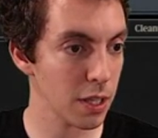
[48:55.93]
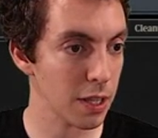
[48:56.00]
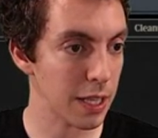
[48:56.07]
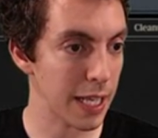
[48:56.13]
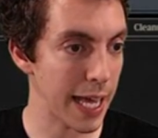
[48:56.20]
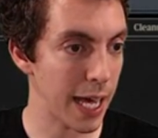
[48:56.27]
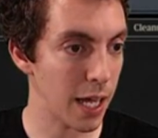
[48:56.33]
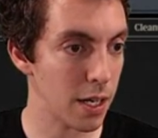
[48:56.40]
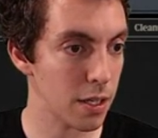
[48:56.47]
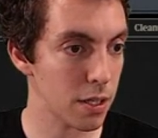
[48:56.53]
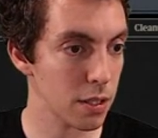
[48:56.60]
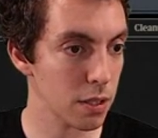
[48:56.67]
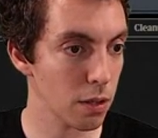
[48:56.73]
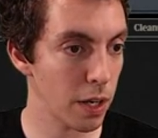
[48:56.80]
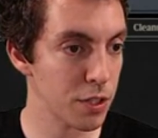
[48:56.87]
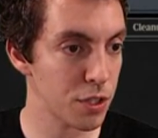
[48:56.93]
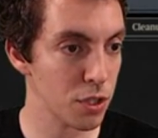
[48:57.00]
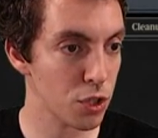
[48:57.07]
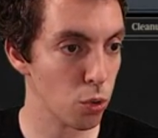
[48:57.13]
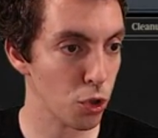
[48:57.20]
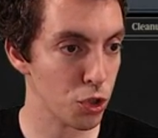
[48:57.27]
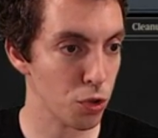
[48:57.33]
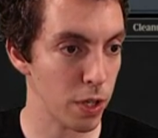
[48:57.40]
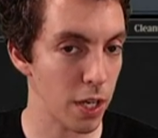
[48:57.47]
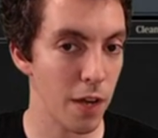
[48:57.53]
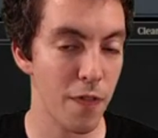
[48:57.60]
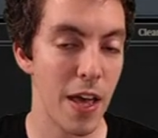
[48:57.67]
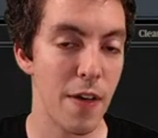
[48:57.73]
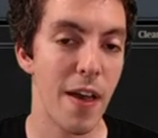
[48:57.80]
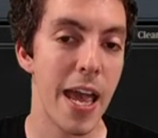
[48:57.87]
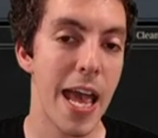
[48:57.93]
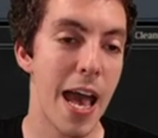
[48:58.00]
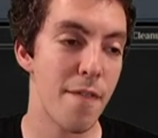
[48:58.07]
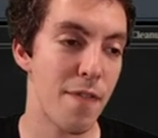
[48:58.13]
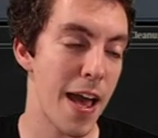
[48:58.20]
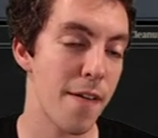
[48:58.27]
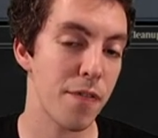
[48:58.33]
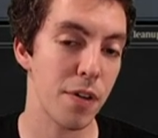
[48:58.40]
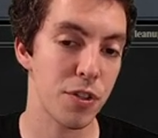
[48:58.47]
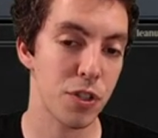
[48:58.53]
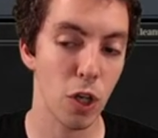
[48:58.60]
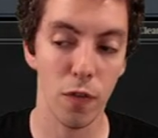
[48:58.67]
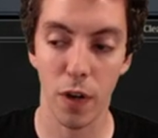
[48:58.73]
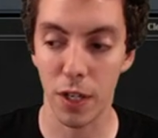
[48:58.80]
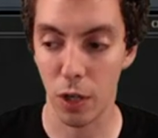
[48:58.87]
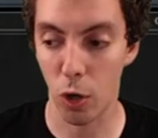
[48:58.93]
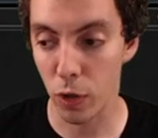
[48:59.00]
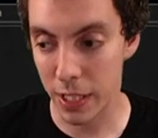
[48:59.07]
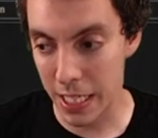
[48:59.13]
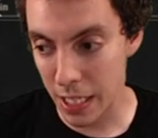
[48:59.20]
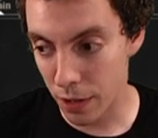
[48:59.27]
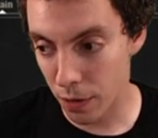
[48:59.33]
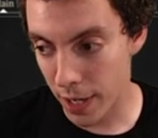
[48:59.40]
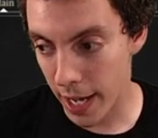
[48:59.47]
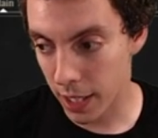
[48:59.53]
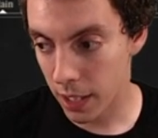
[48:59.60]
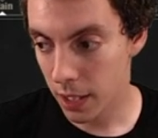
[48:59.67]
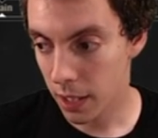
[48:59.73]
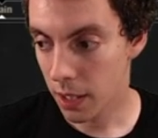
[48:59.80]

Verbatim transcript: land or instant sorcery. If they have, if they have a uh, still have Unholy Heat in their deck,